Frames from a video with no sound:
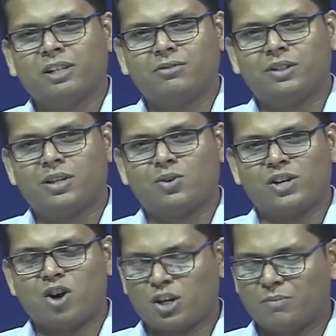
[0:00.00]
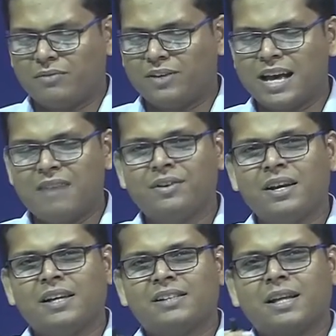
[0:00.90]
We will say, okay, document will have
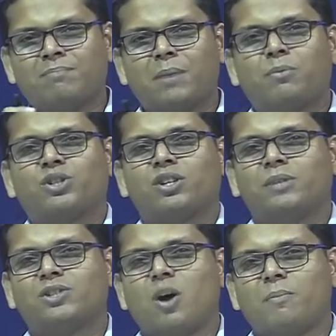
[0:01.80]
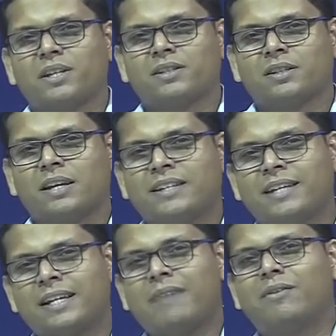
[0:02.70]
some proportion of these topics, and
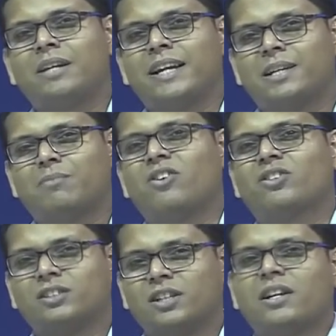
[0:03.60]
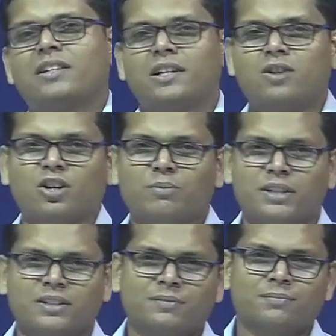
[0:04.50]
then I will write the words in the
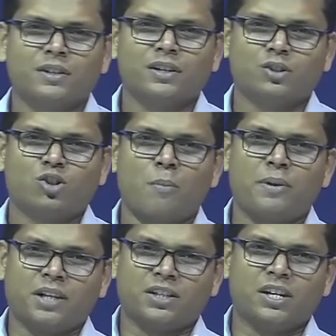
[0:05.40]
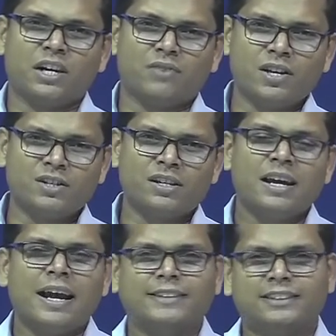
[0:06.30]
documents. So topics are generated first,
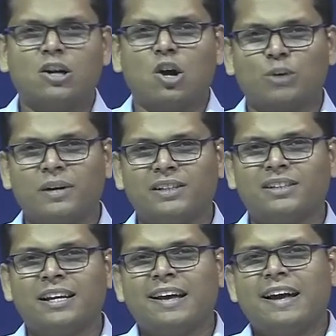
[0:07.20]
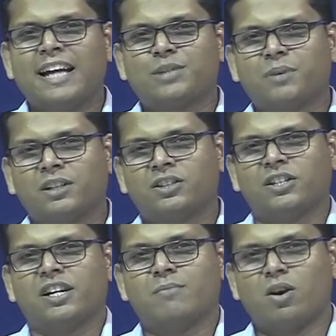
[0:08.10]
and then the documents as per the
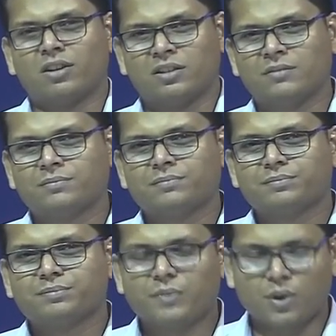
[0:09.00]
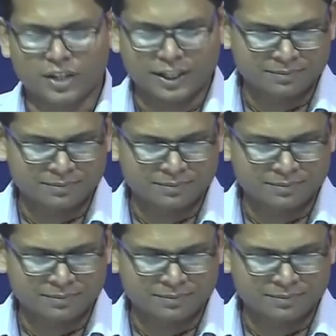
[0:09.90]
generative model. Okay.